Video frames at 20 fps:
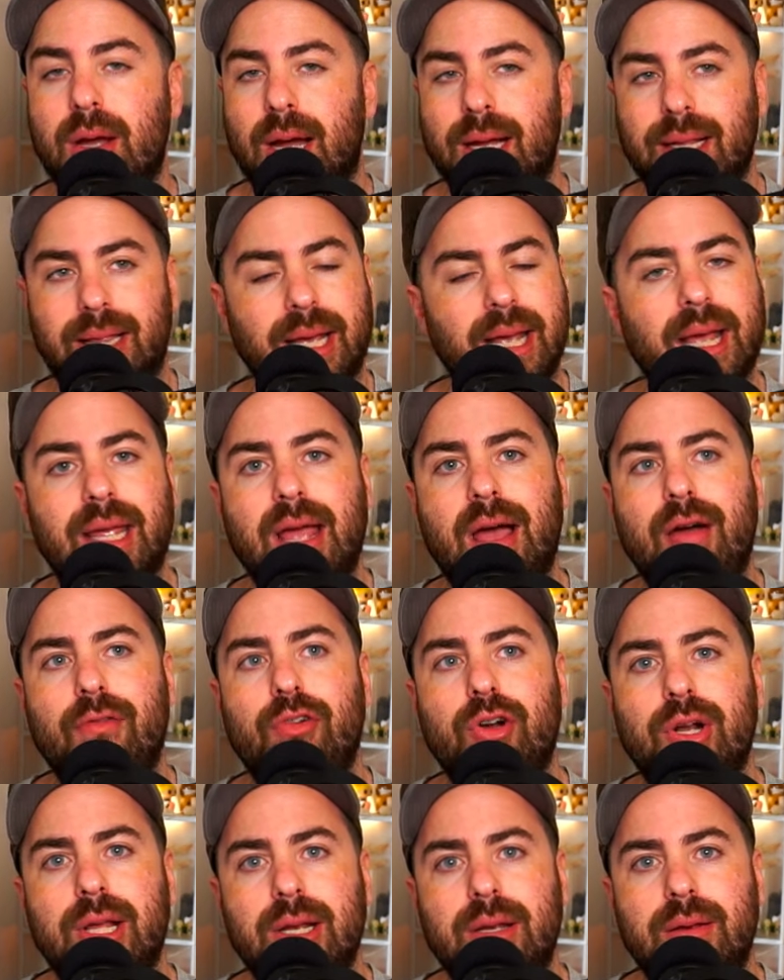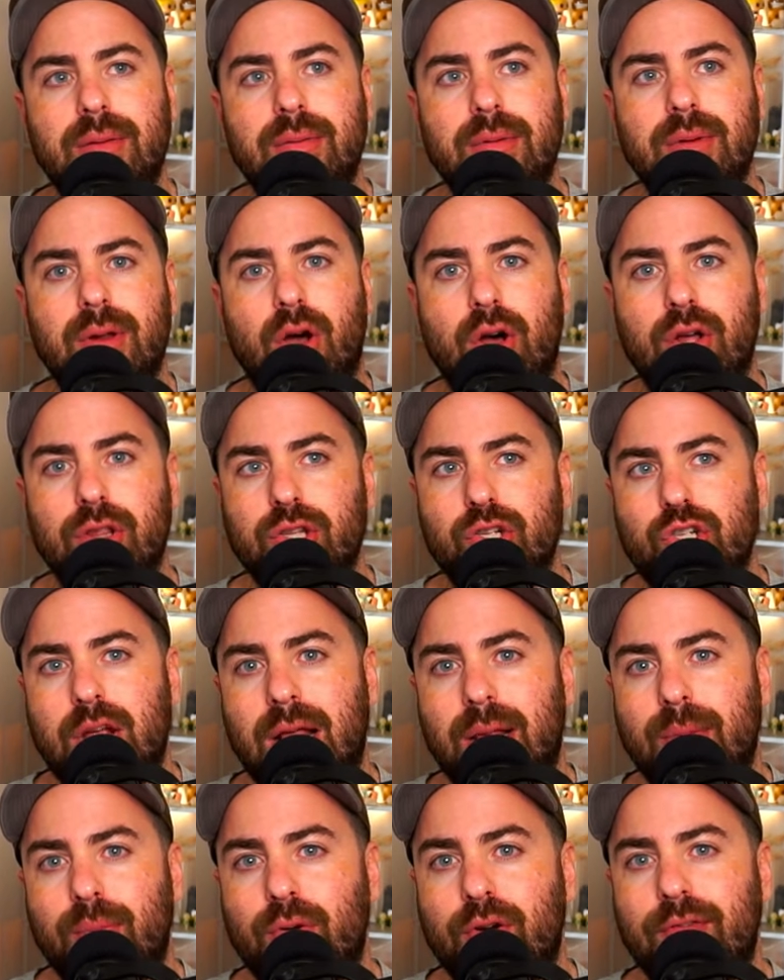I think I covered it on the
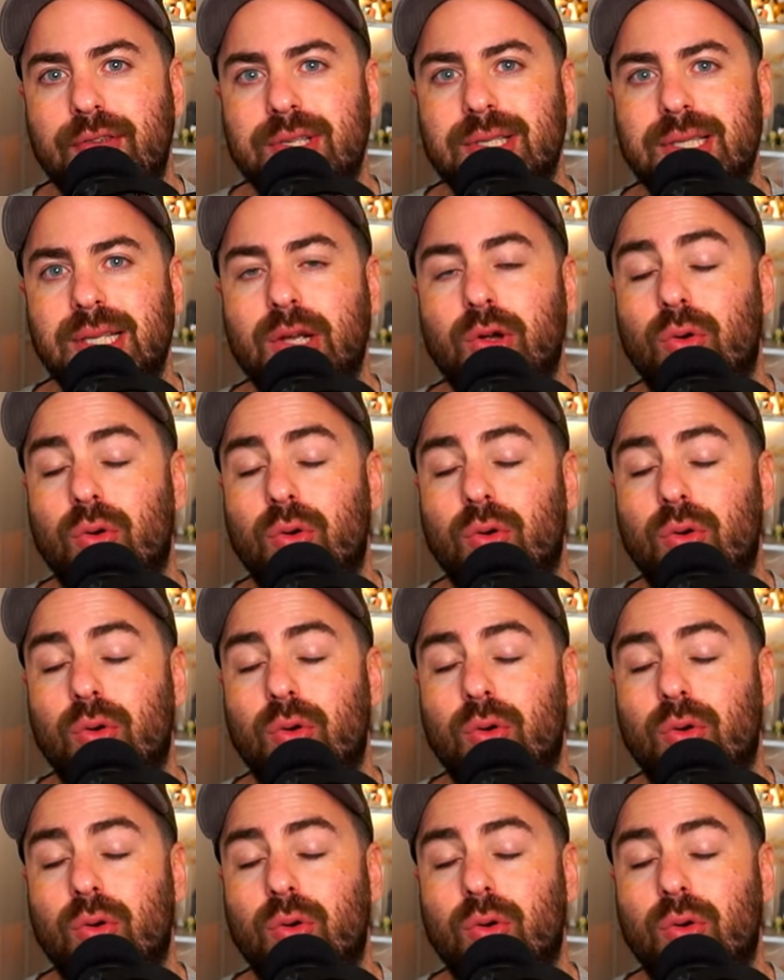channel previously,